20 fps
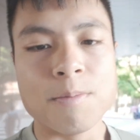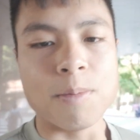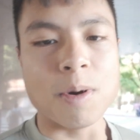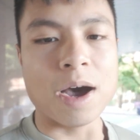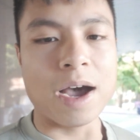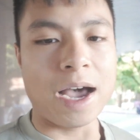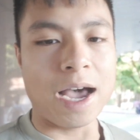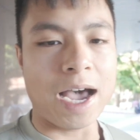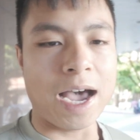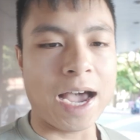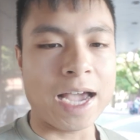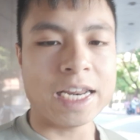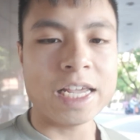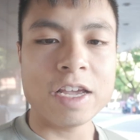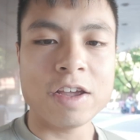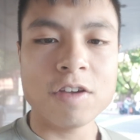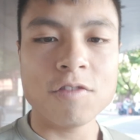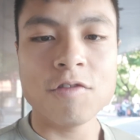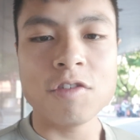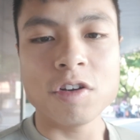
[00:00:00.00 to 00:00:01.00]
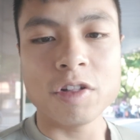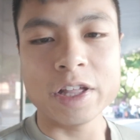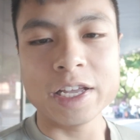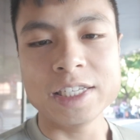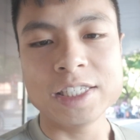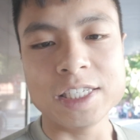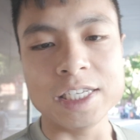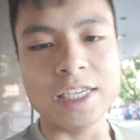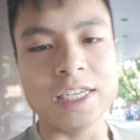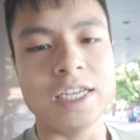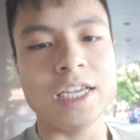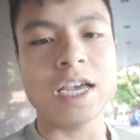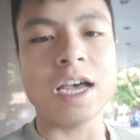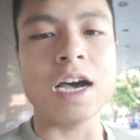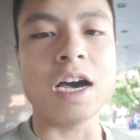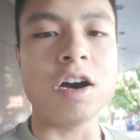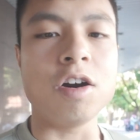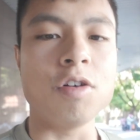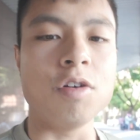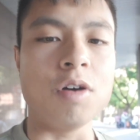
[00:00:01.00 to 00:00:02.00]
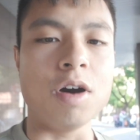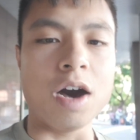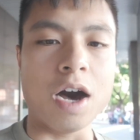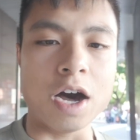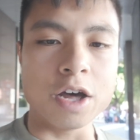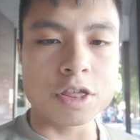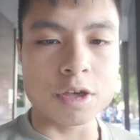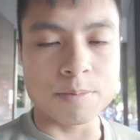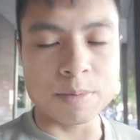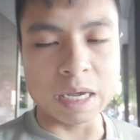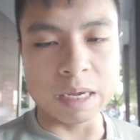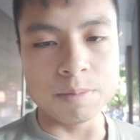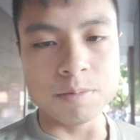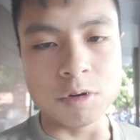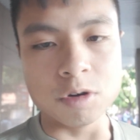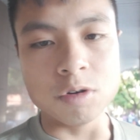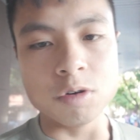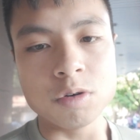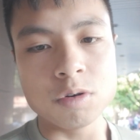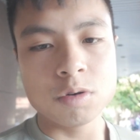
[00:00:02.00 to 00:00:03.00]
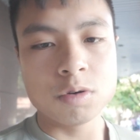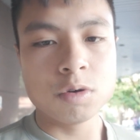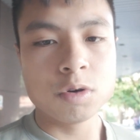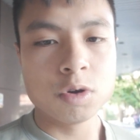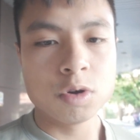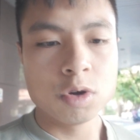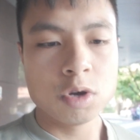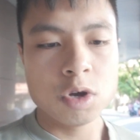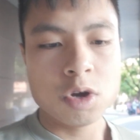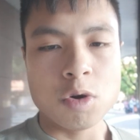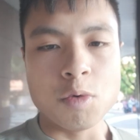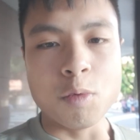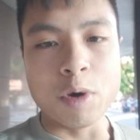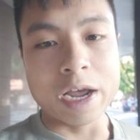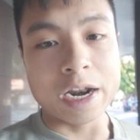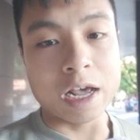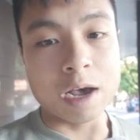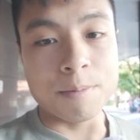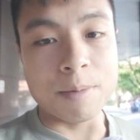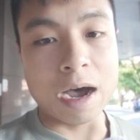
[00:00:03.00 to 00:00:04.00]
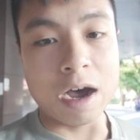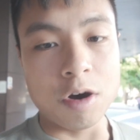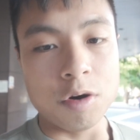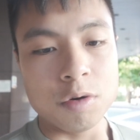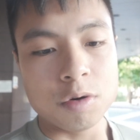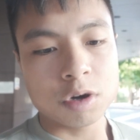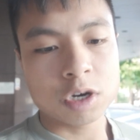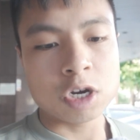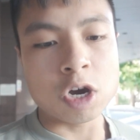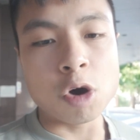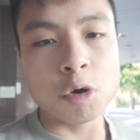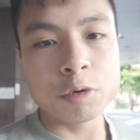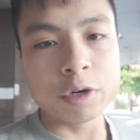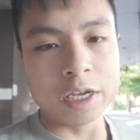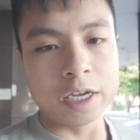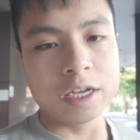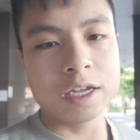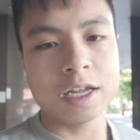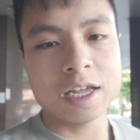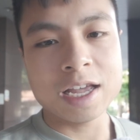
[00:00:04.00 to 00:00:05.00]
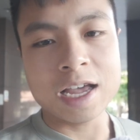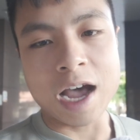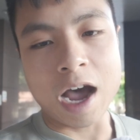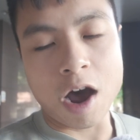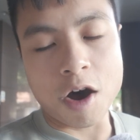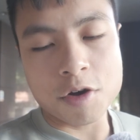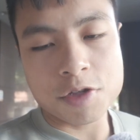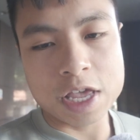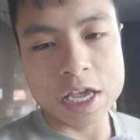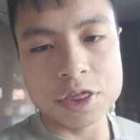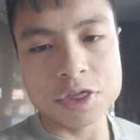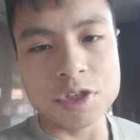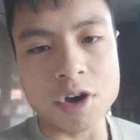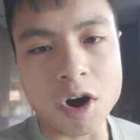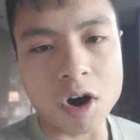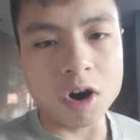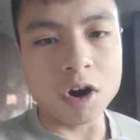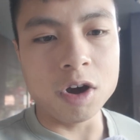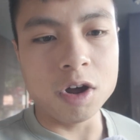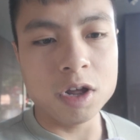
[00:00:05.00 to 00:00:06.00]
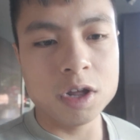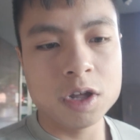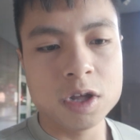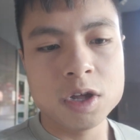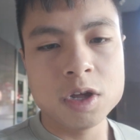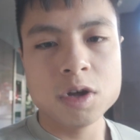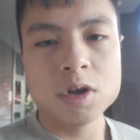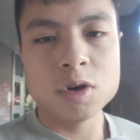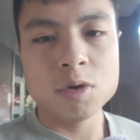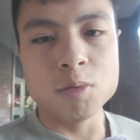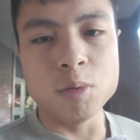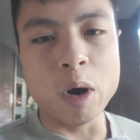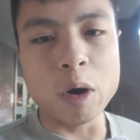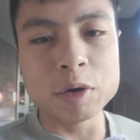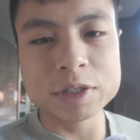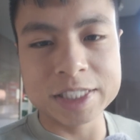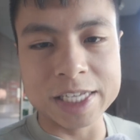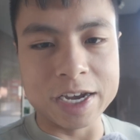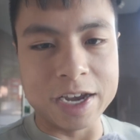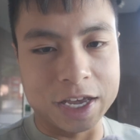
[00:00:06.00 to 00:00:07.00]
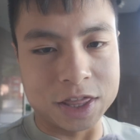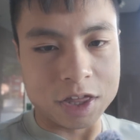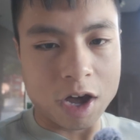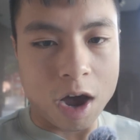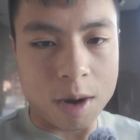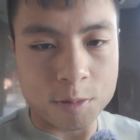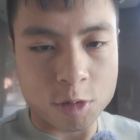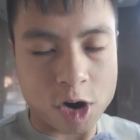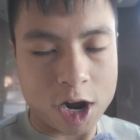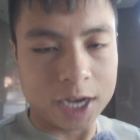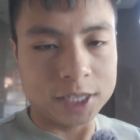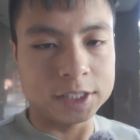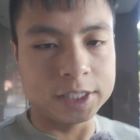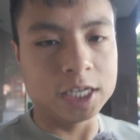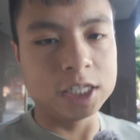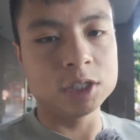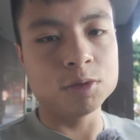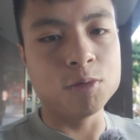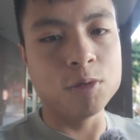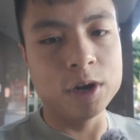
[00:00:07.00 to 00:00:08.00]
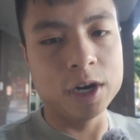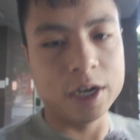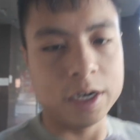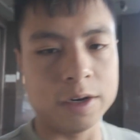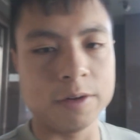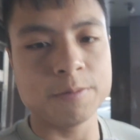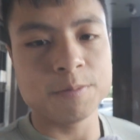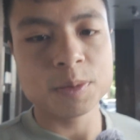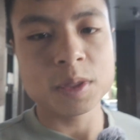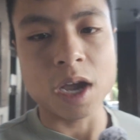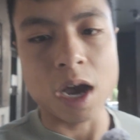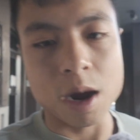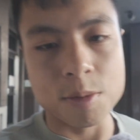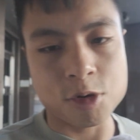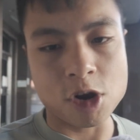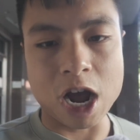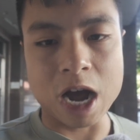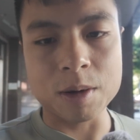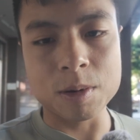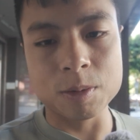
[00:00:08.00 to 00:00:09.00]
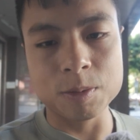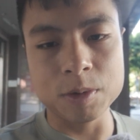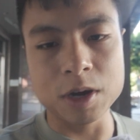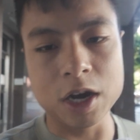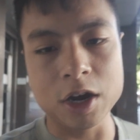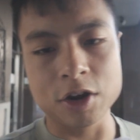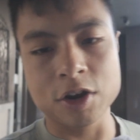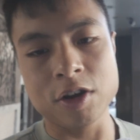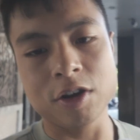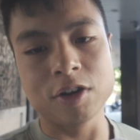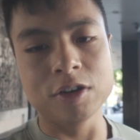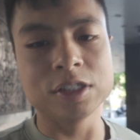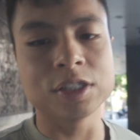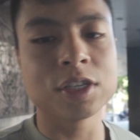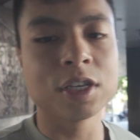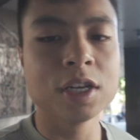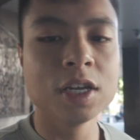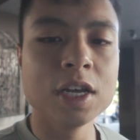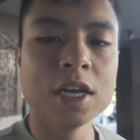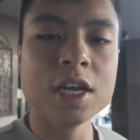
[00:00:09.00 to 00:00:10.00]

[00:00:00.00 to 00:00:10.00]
But I didn't really see how other people went about coding, how they thought, what was their thought process when a problem occurs.